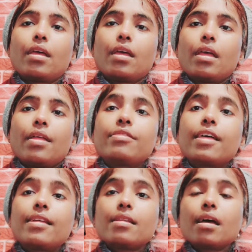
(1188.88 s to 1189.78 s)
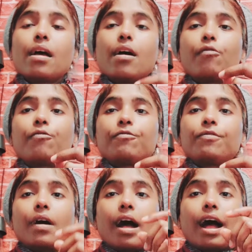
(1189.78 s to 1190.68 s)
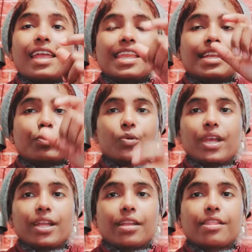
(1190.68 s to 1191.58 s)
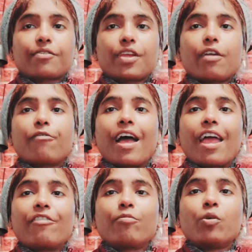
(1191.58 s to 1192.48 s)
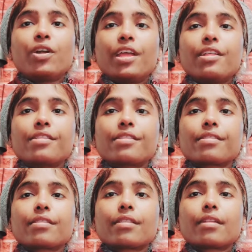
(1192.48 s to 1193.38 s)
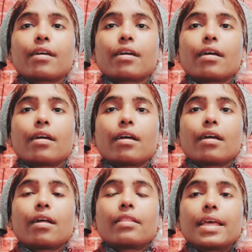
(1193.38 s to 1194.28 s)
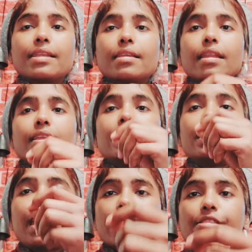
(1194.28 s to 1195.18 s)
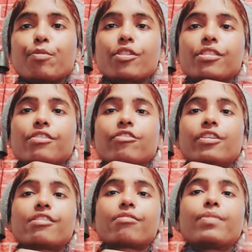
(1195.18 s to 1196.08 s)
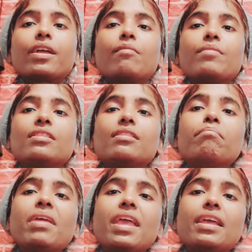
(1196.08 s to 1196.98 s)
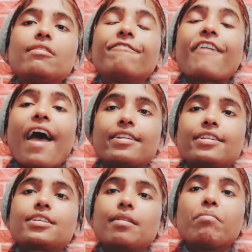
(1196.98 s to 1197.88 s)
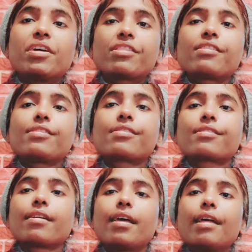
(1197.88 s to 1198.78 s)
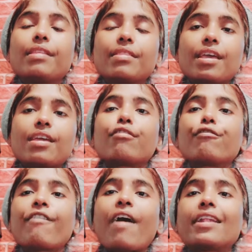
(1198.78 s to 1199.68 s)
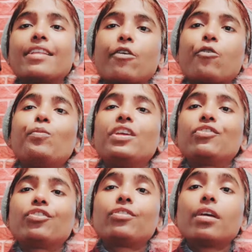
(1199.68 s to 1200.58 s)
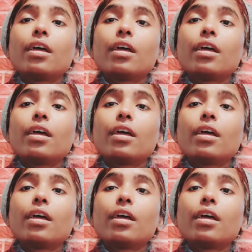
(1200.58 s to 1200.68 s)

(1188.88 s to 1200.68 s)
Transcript: Then again it is take 5 more days. Then next procedure is becoming the med, fat, muscles. Then there is a fat accumulation.